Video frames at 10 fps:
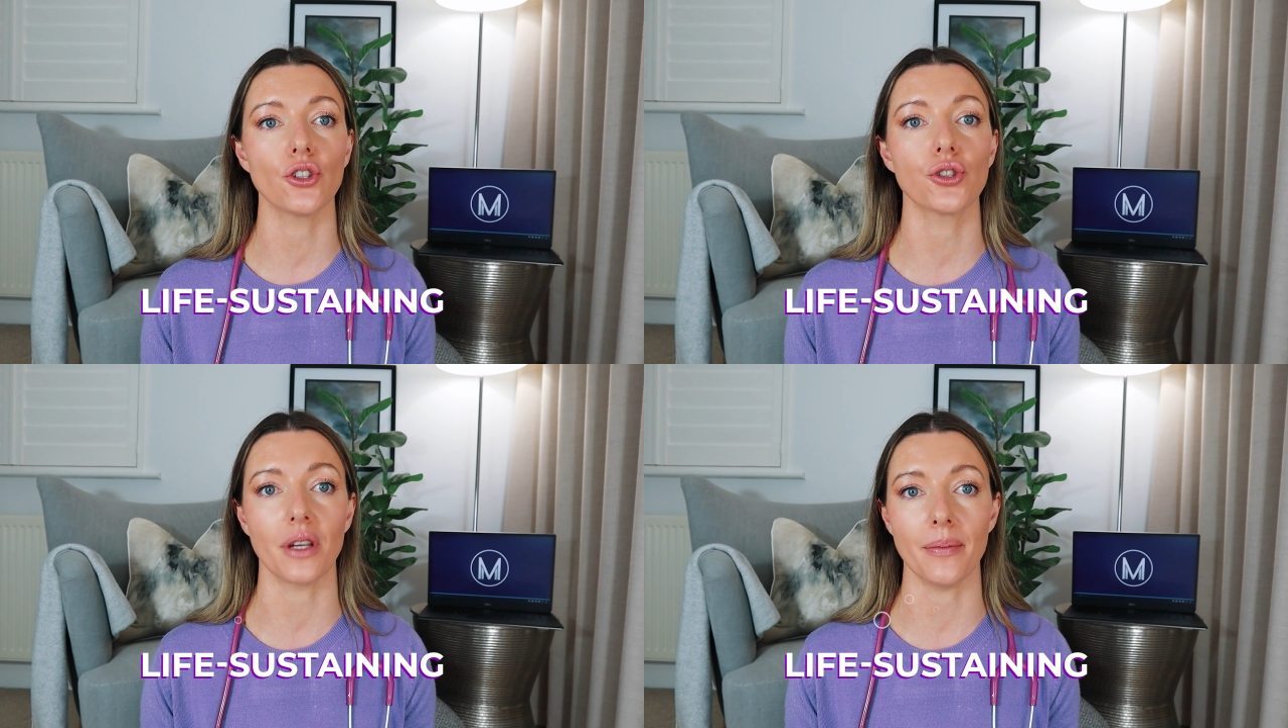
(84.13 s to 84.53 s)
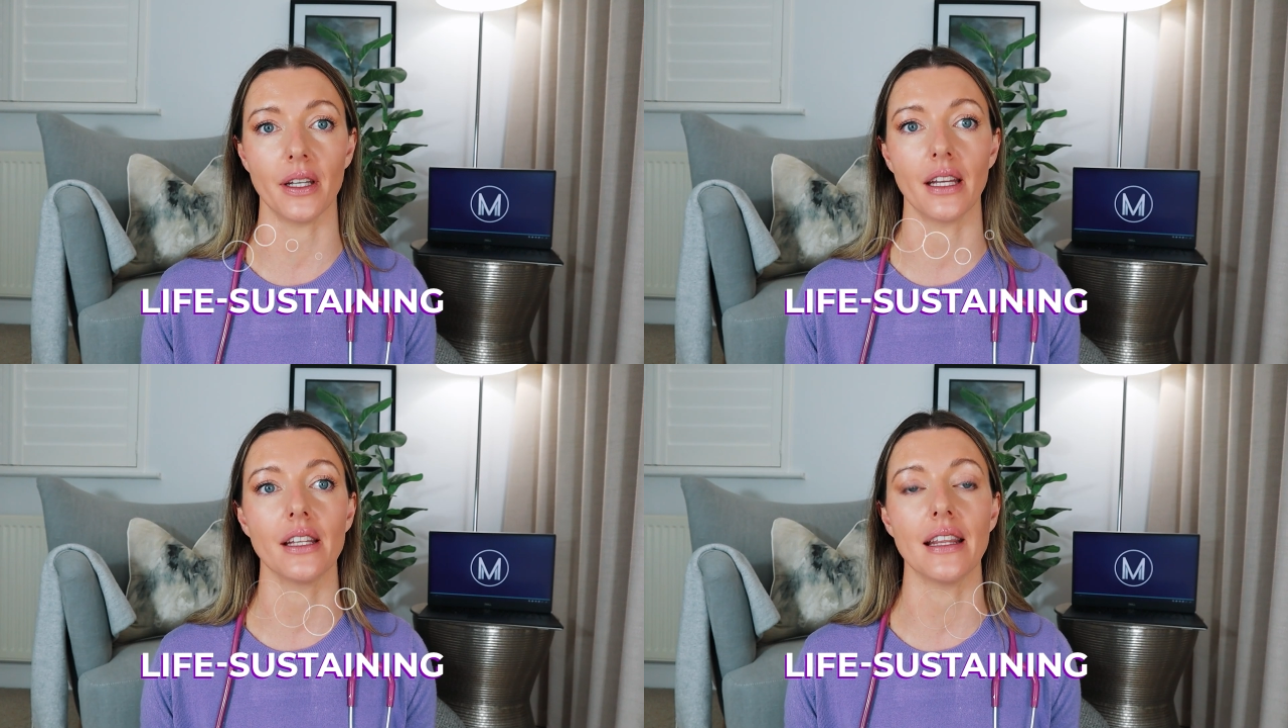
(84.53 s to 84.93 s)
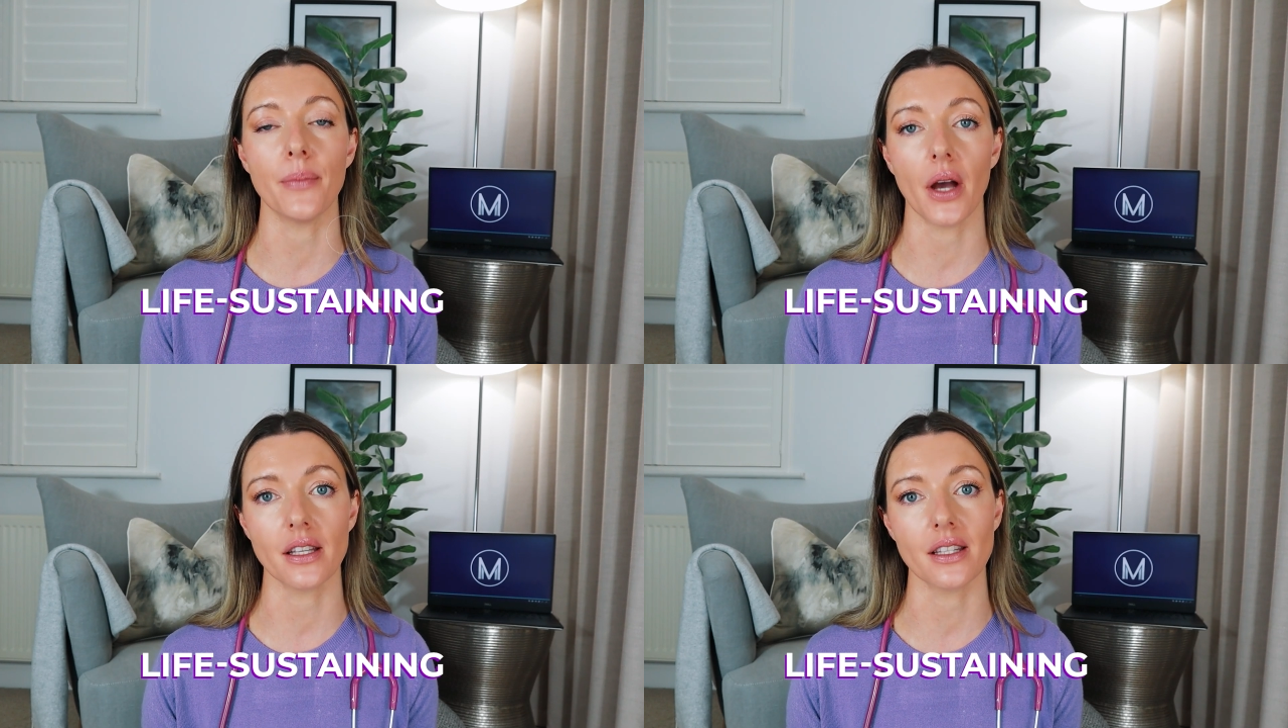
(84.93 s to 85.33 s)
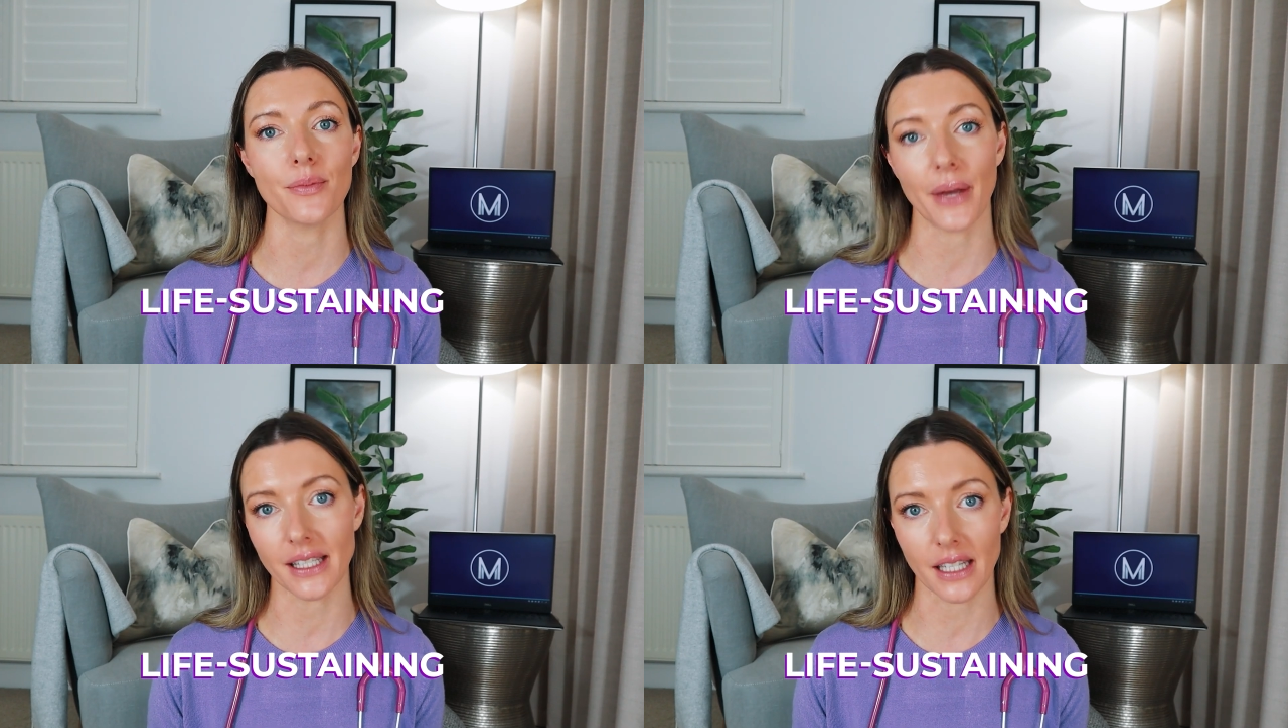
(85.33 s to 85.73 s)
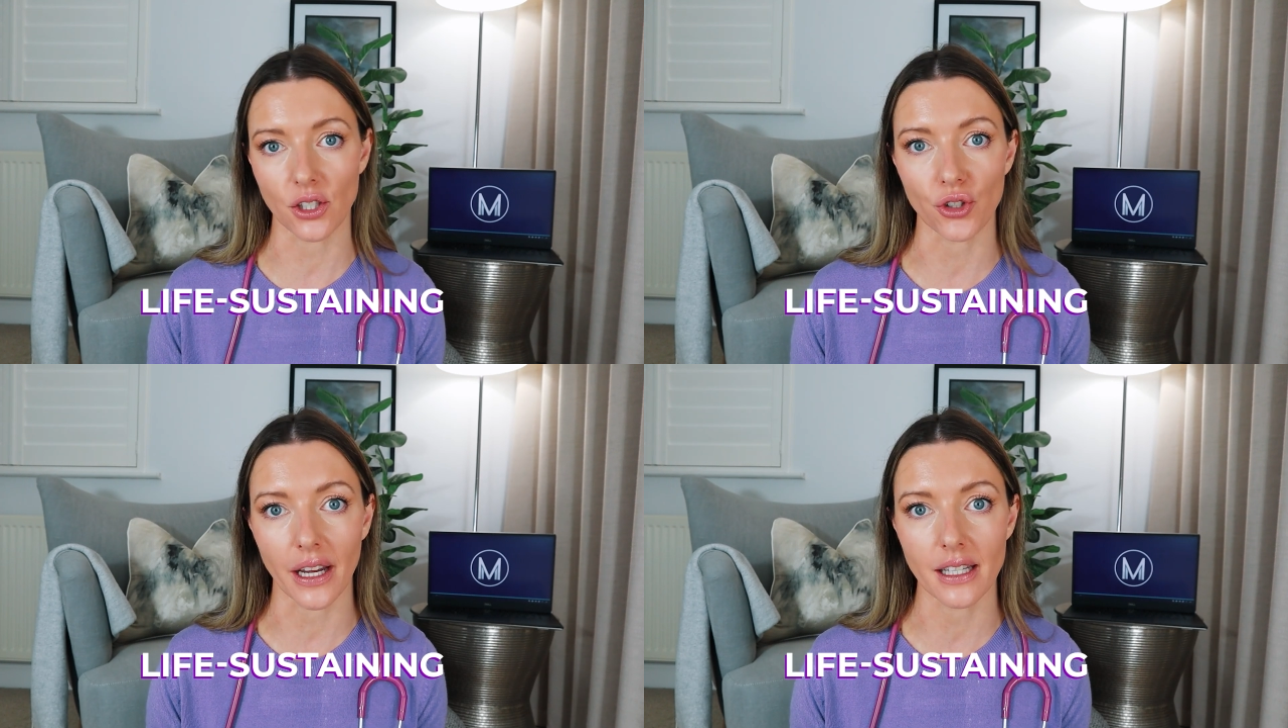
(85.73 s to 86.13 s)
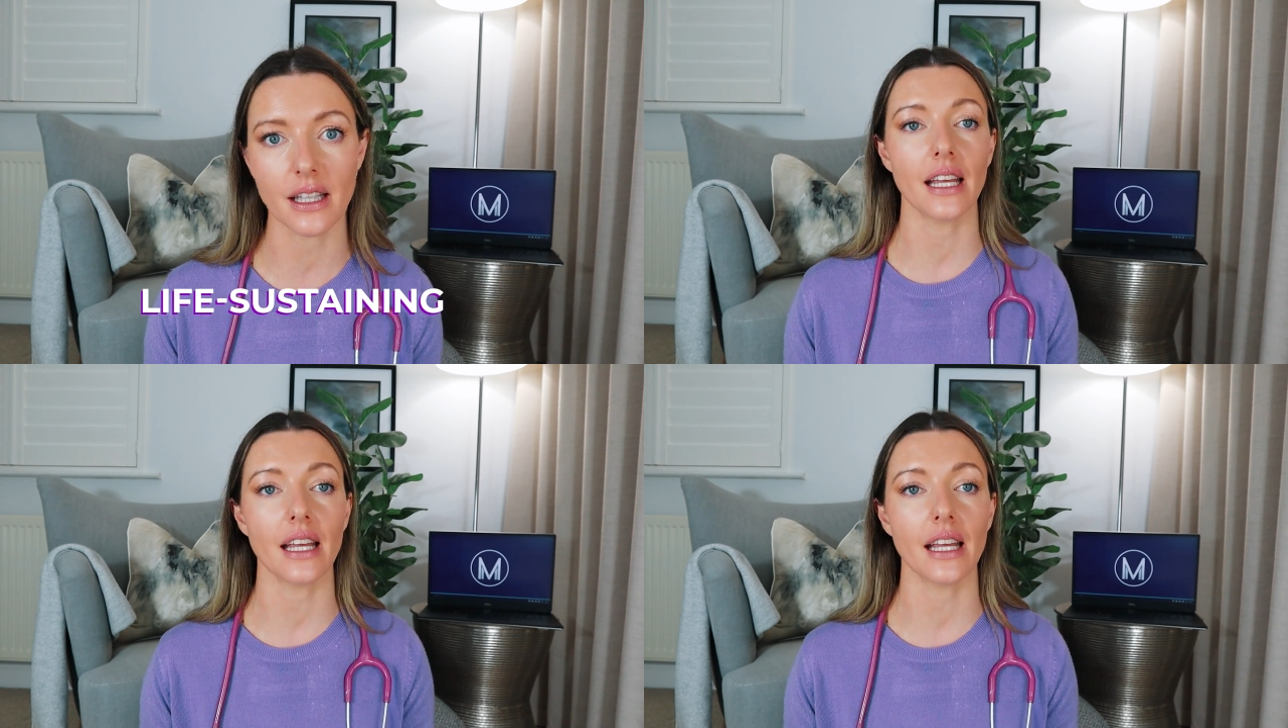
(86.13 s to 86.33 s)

treatment in the person's best interest.